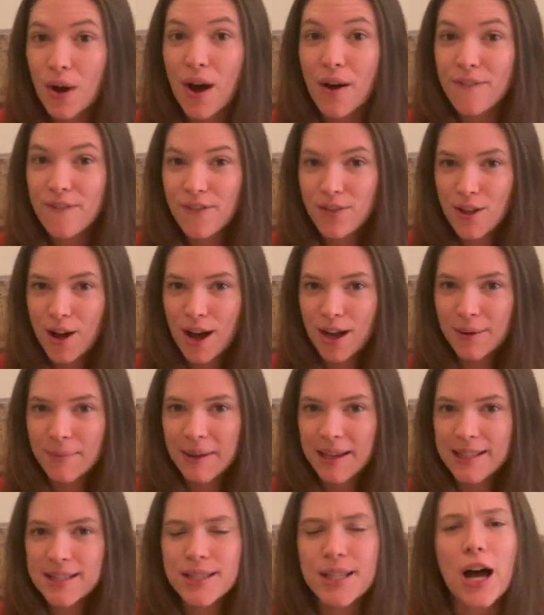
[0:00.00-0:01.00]
of
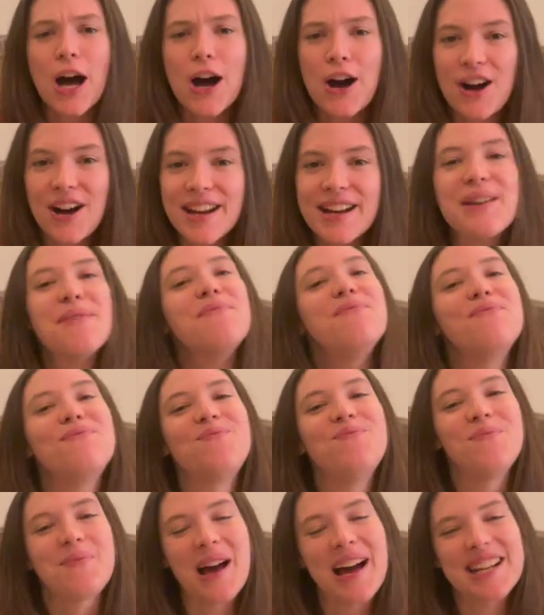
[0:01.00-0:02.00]
Vlogmas on
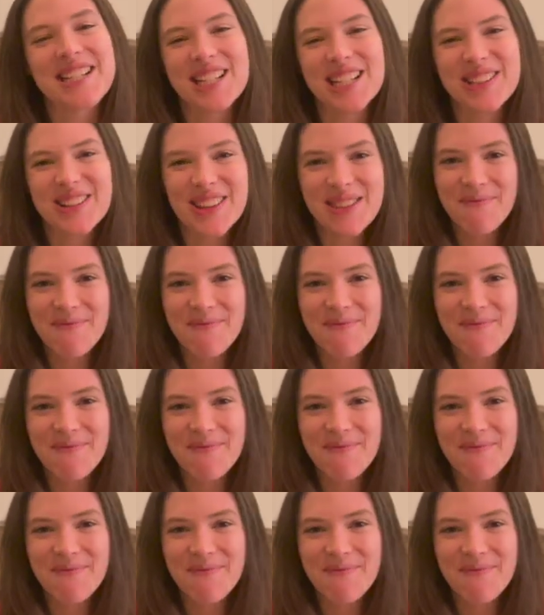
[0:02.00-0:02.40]
Magic with